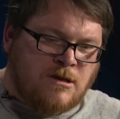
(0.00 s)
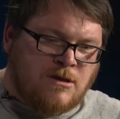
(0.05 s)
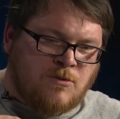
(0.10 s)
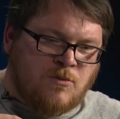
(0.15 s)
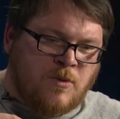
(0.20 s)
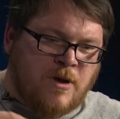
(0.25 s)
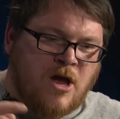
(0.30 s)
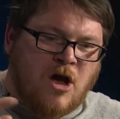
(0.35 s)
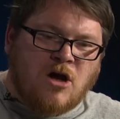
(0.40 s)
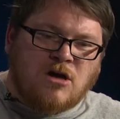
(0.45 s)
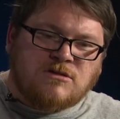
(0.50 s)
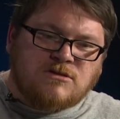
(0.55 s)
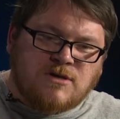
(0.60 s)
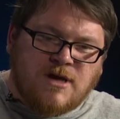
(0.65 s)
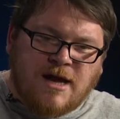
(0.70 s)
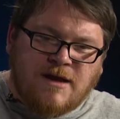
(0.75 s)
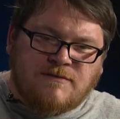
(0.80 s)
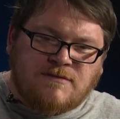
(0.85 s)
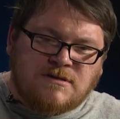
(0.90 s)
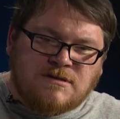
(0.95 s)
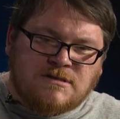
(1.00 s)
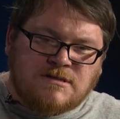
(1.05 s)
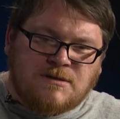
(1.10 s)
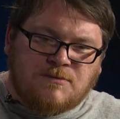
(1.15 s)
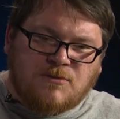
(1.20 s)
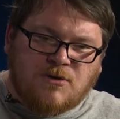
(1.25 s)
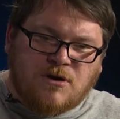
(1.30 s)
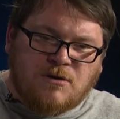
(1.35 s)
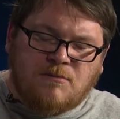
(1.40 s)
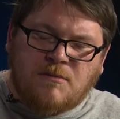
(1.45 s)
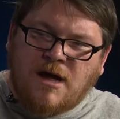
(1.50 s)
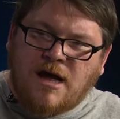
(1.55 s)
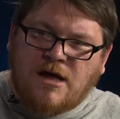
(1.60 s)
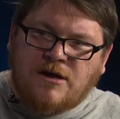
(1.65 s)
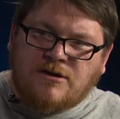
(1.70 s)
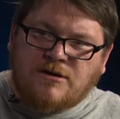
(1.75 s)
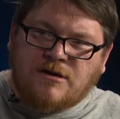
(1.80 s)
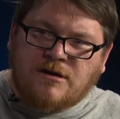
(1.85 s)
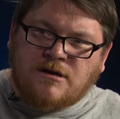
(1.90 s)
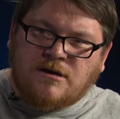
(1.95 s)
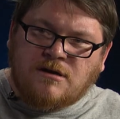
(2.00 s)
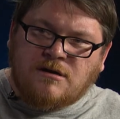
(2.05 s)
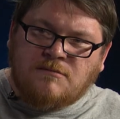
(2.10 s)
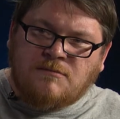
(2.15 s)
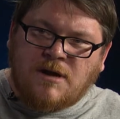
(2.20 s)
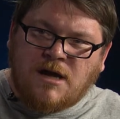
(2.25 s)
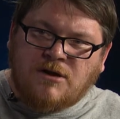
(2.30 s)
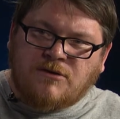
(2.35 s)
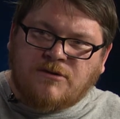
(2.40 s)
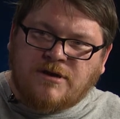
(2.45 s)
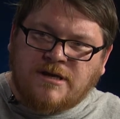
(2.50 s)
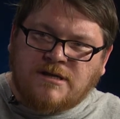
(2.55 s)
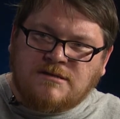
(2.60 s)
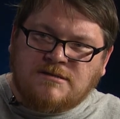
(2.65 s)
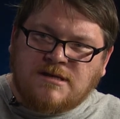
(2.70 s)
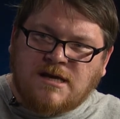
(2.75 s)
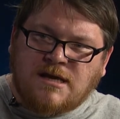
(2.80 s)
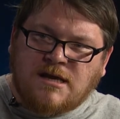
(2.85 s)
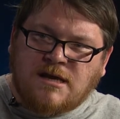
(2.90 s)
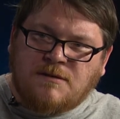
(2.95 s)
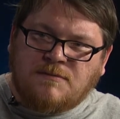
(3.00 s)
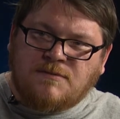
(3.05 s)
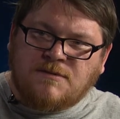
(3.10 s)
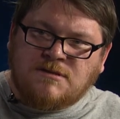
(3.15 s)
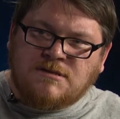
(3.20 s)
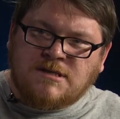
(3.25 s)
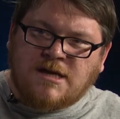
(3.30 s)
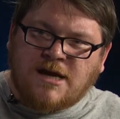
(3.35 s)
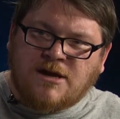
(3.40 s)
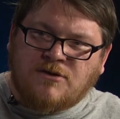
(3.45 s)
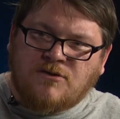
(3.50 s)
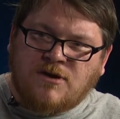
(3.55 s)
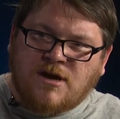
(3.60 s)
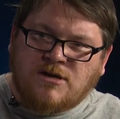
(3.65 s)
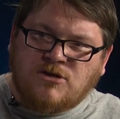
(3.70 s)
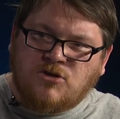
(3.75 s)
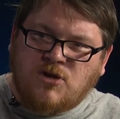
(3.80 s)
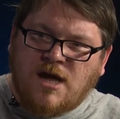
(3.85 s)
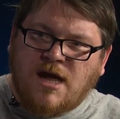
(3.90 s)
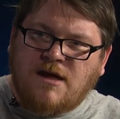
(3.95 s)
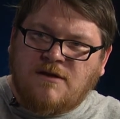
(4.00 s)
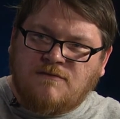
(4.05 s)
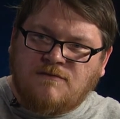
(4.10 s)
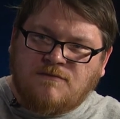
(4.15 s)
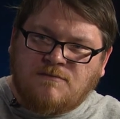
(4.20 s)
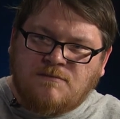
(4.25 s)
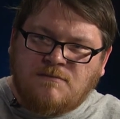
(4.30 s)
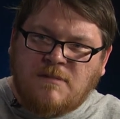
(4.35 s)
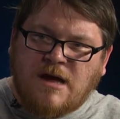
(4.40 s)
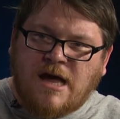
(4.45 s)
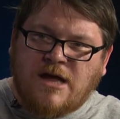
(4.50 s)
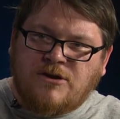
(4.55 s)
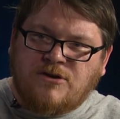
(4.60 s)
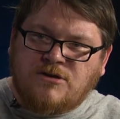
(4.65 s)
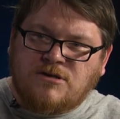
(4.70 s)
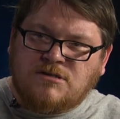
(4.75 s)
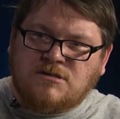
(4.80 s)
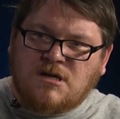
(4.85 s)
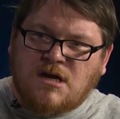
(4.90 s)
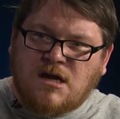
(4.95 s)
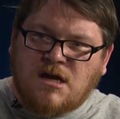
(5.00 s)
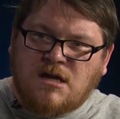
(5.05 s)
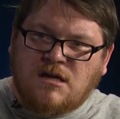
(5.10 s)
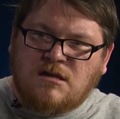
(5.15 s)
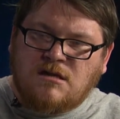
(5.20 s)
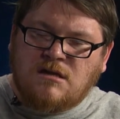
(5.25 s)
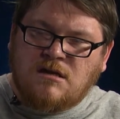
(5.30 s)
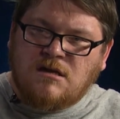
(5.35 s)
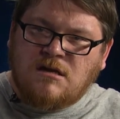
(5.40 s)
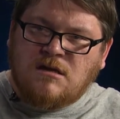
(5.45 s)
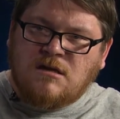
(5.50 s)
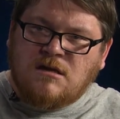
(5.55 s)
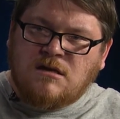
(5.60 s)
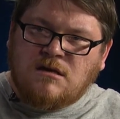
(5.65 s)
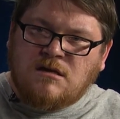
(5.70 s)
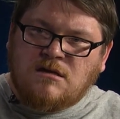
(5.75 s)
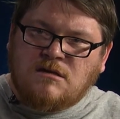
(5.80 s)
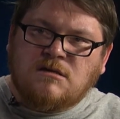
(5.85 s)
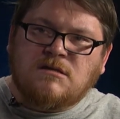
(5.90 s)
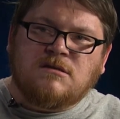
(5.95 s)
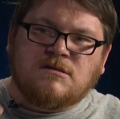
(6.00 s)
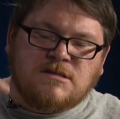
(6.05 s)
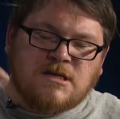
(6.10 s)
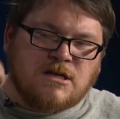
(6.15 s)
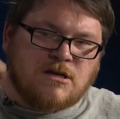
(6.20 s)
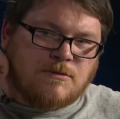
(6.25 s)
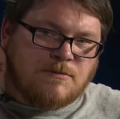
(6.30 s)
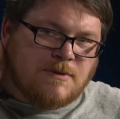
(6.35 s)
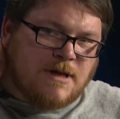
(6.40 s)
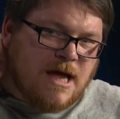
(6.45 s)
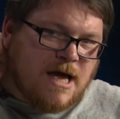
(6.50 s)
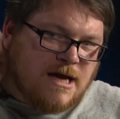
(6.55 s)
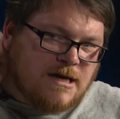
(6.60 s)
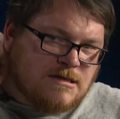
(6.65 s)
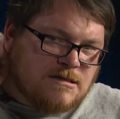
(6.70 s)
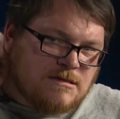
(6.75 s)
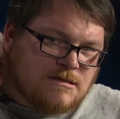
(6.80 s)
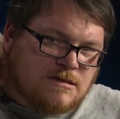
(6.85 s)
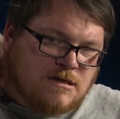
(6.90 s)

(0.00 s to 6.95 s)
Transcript: We also have a similar monitor monitoring setup. Is that correct? Yeah. You have monitors on on cinder blocks. Cinder yeah. blocks. Yeah.